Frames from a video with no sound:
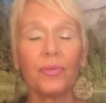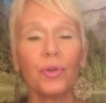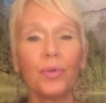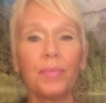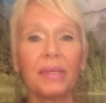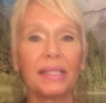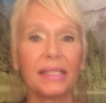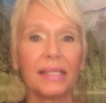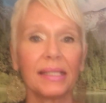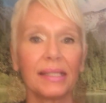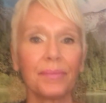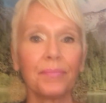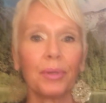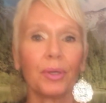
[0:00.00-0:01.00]
new
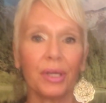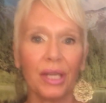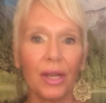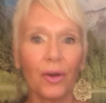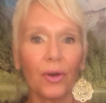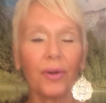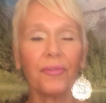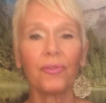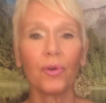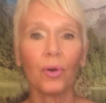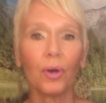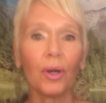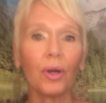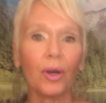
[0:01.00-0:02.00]
business per year
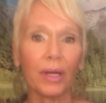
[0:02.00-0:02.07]
for